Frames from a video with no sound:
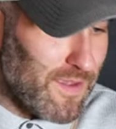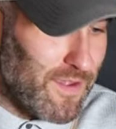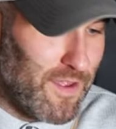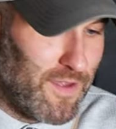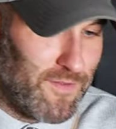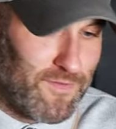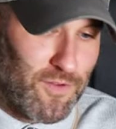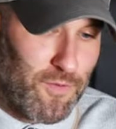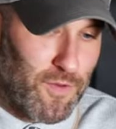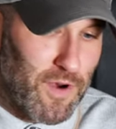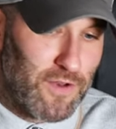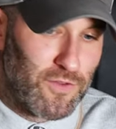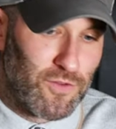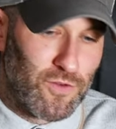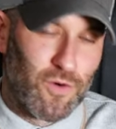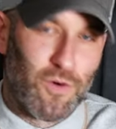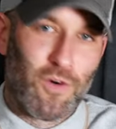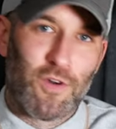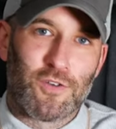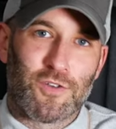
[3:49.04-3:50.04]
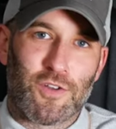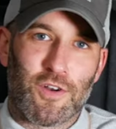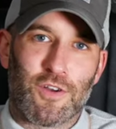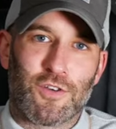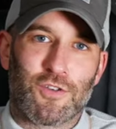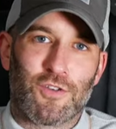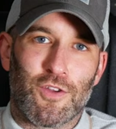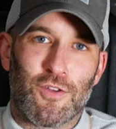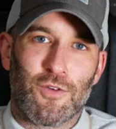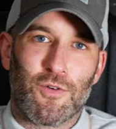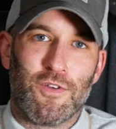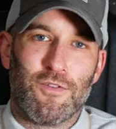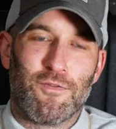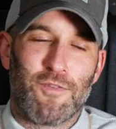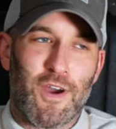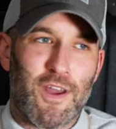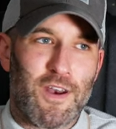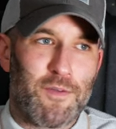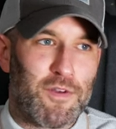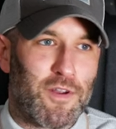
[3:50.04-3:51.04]
If you were indoors or a studio
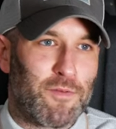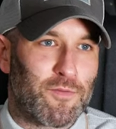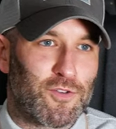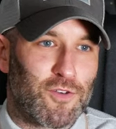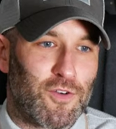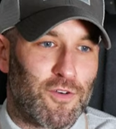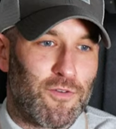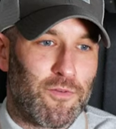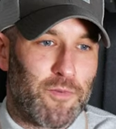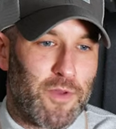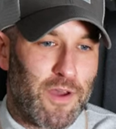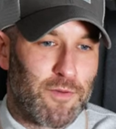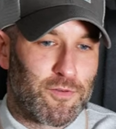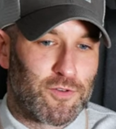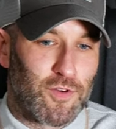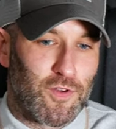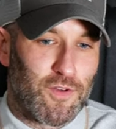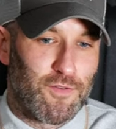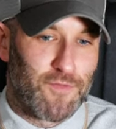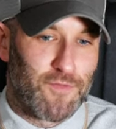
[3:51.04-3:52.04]
environment, I'm sure it would be absolutely